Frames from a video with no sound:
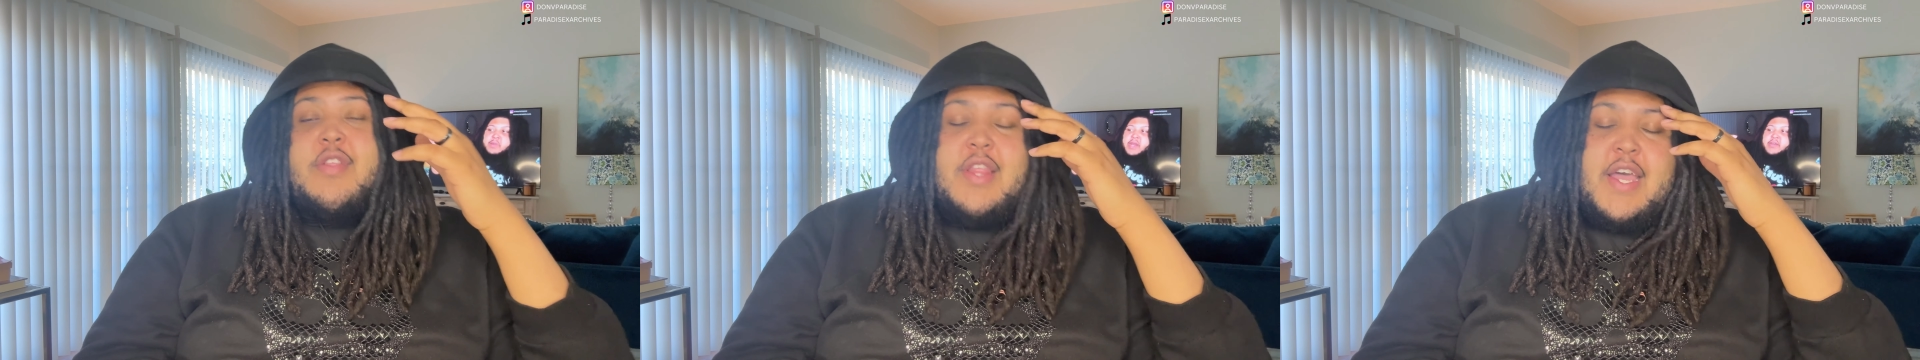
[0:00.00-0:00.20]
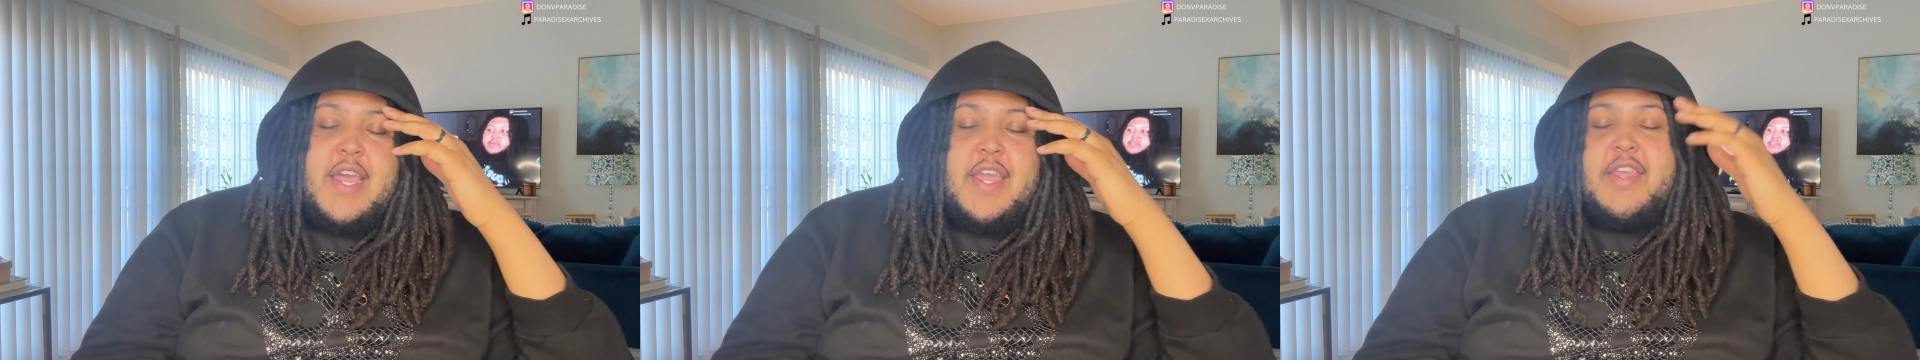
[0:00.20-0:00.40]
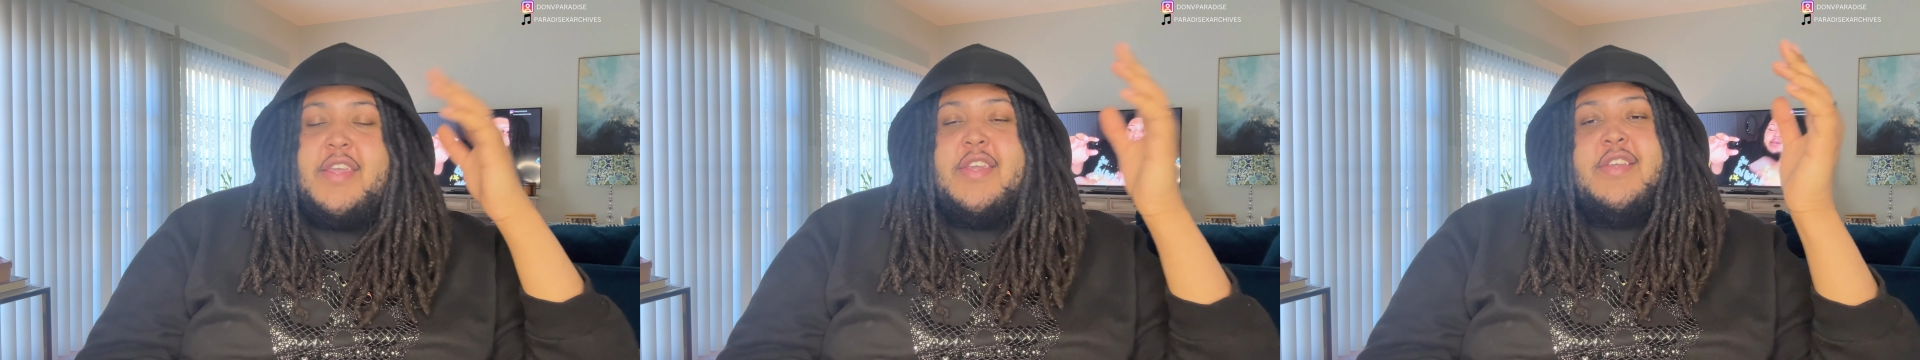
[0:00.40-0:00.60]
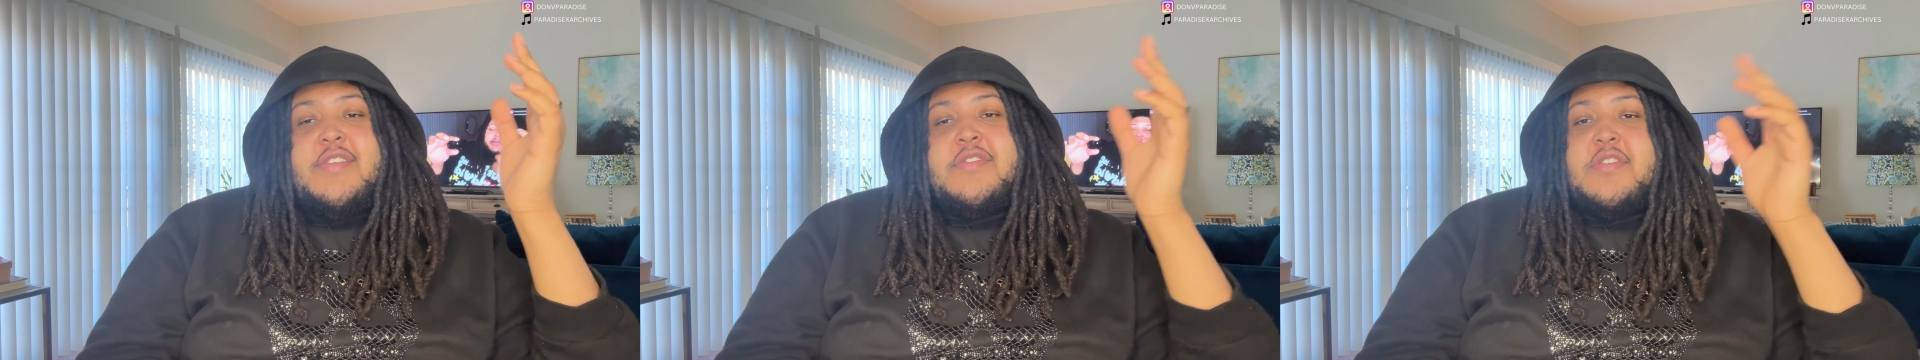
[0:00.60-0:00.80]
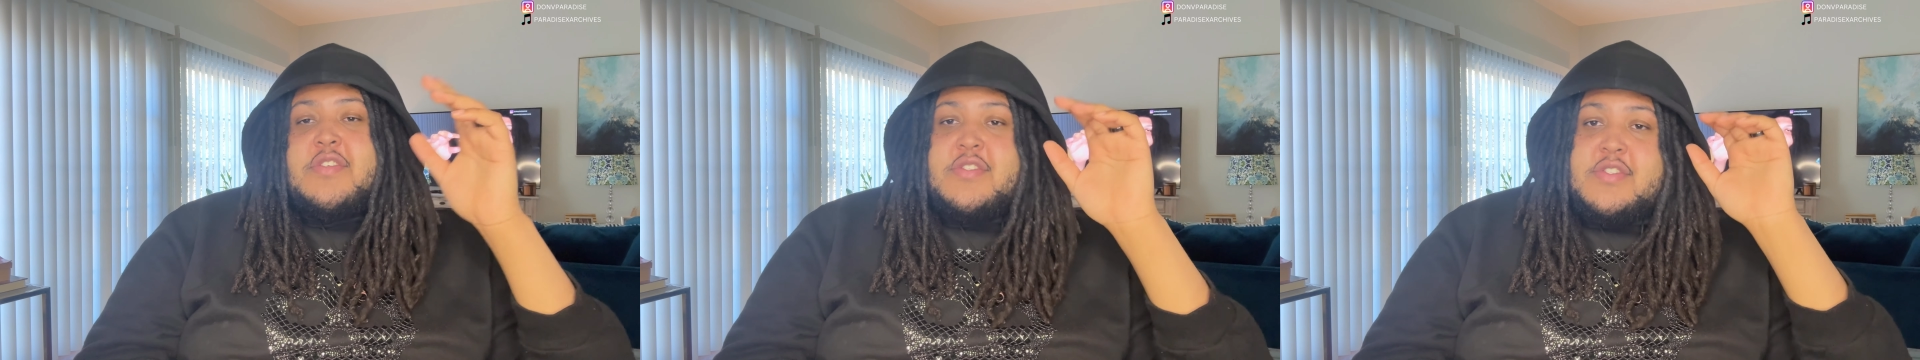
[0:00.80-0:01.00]
like
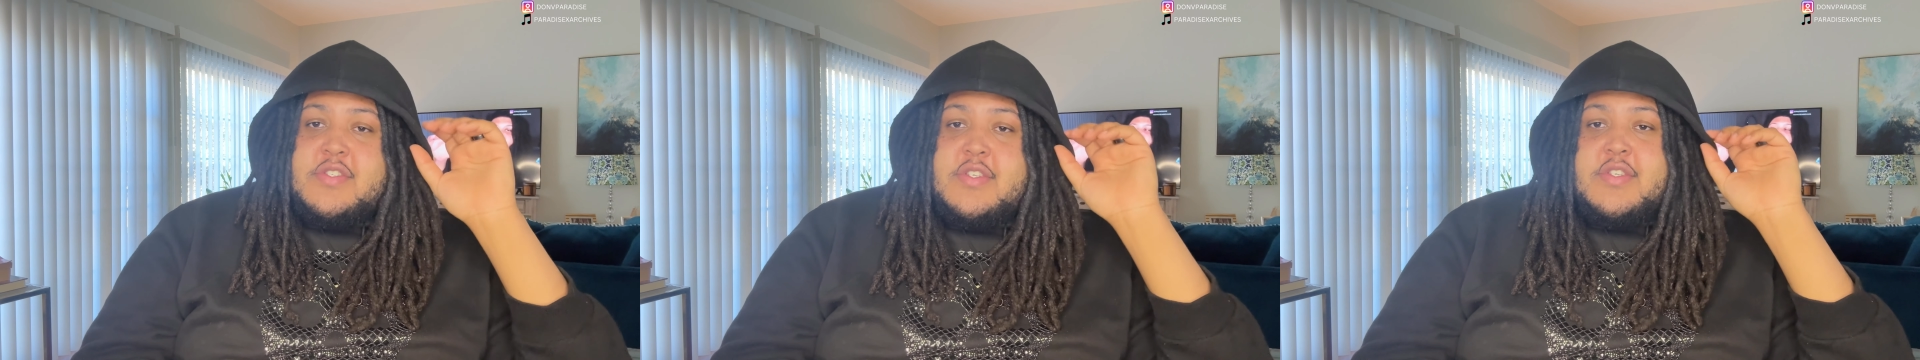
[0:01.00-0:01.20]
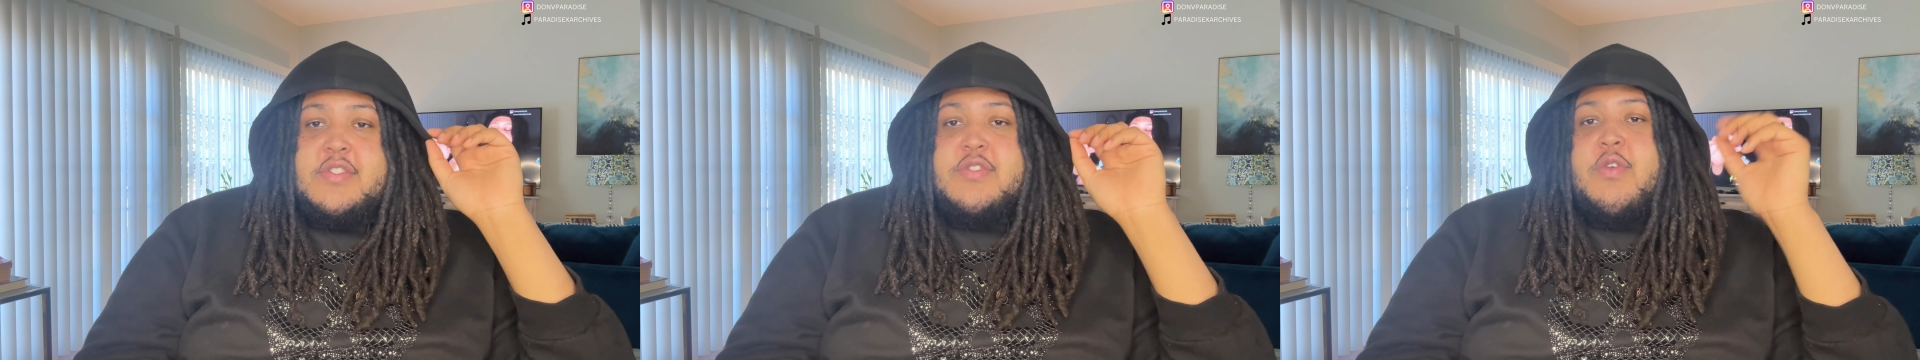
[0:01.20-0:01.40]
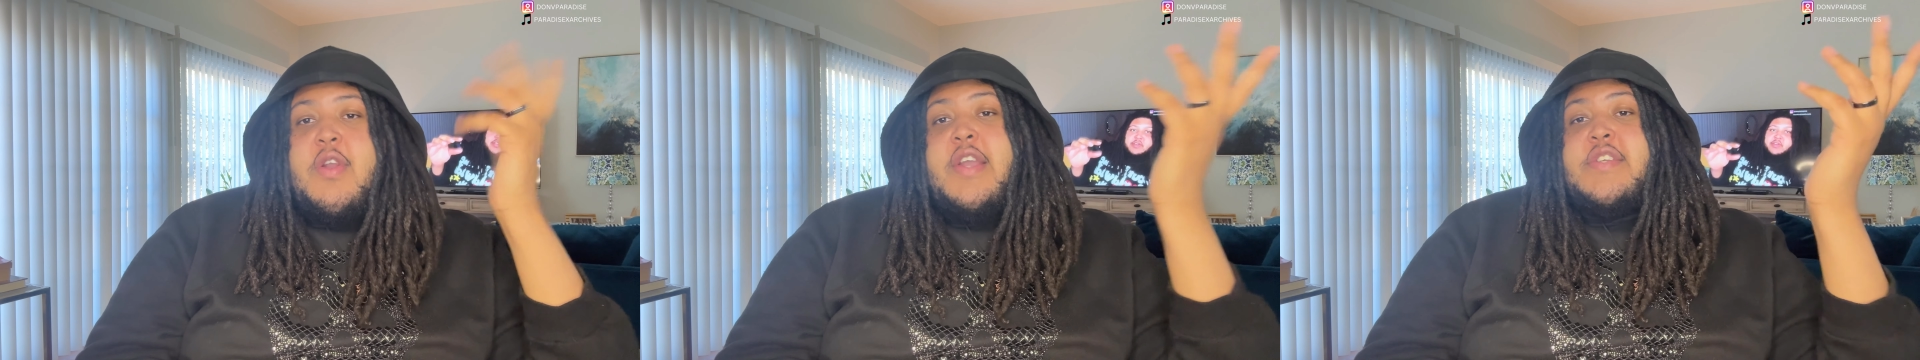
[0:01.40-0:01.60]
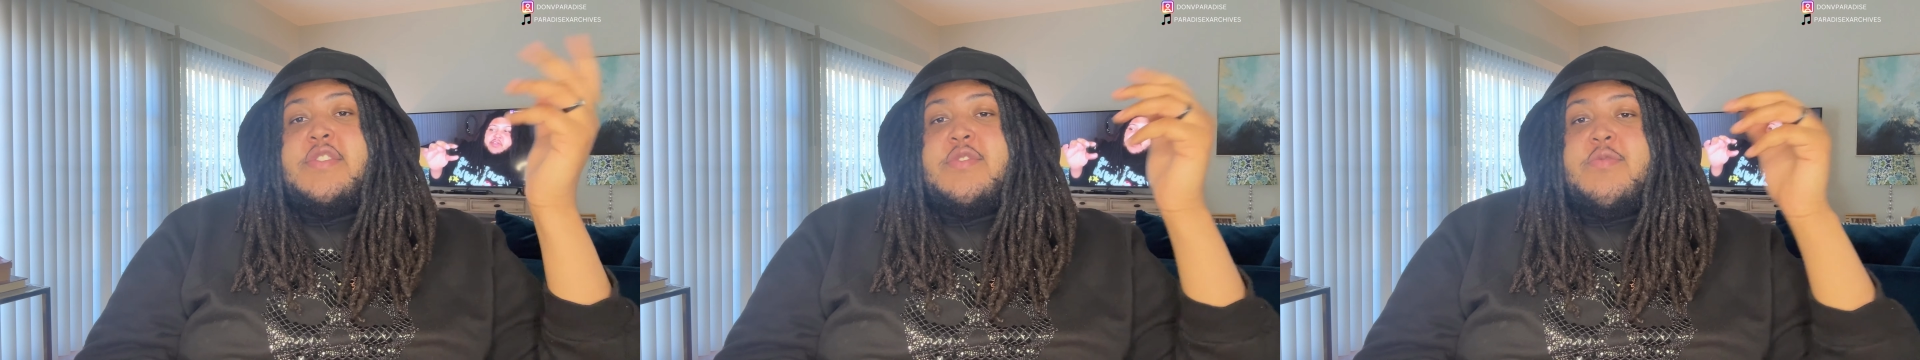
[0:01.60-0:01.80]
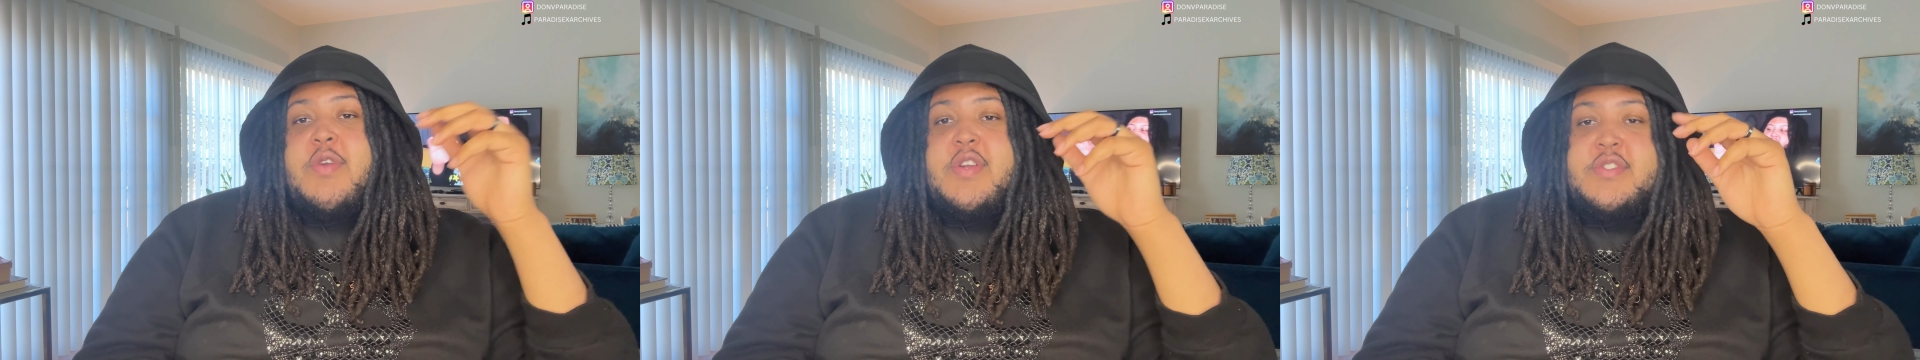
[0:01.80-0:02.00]
it's crazy
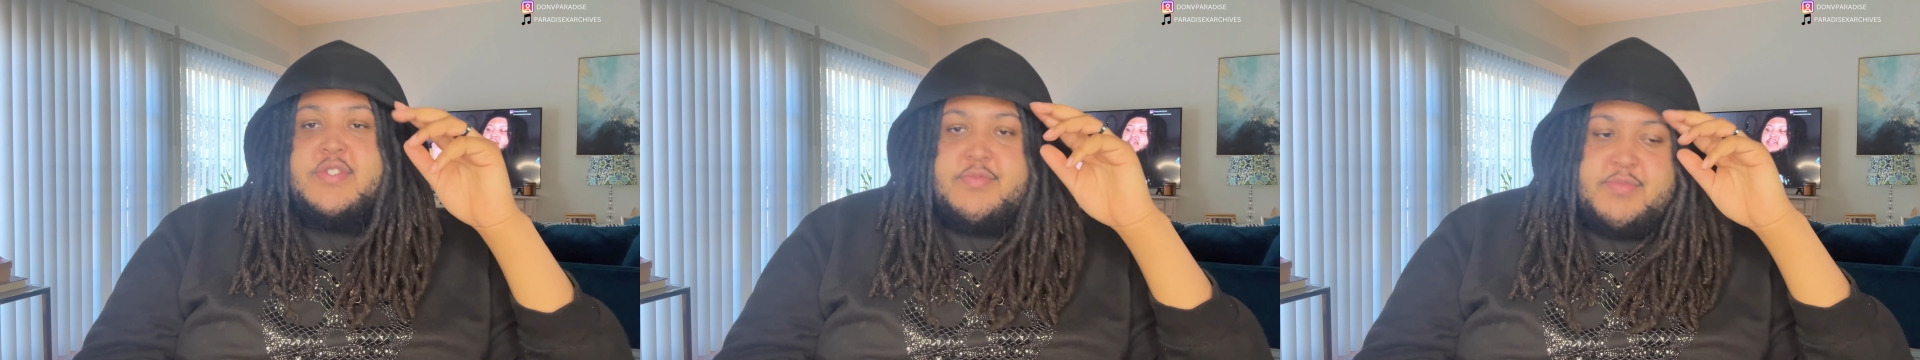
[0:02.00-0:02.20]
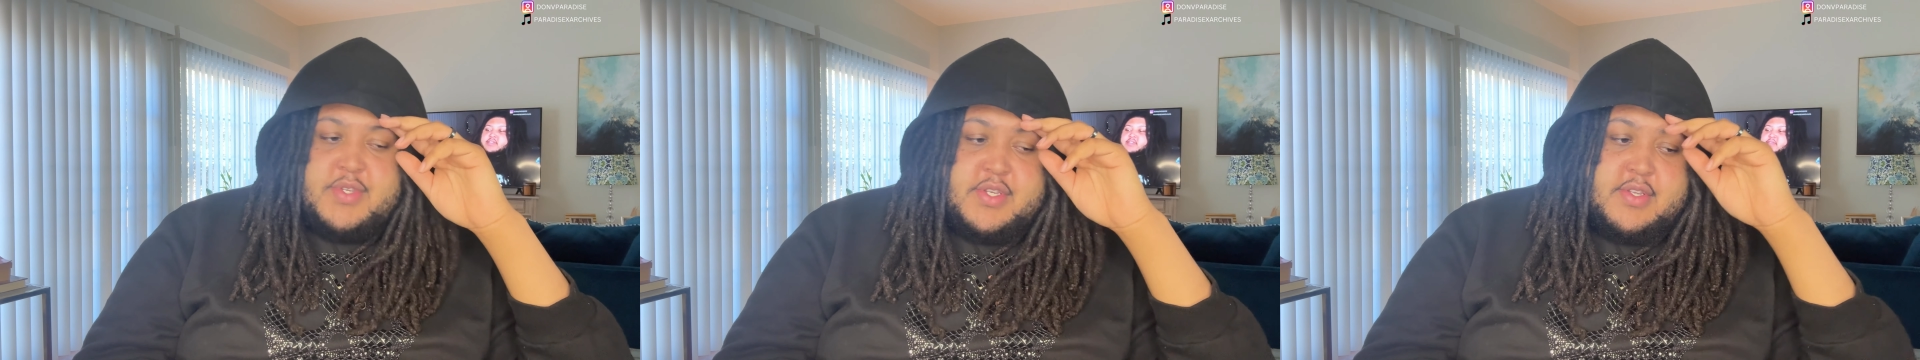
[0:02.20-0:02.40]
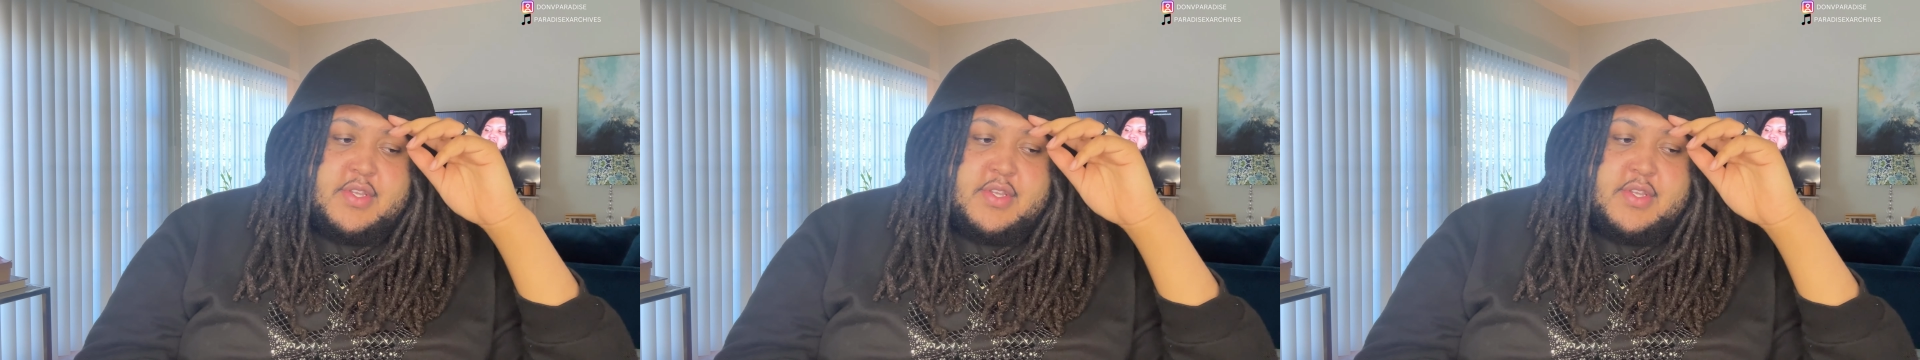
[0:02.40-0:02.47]
work to me.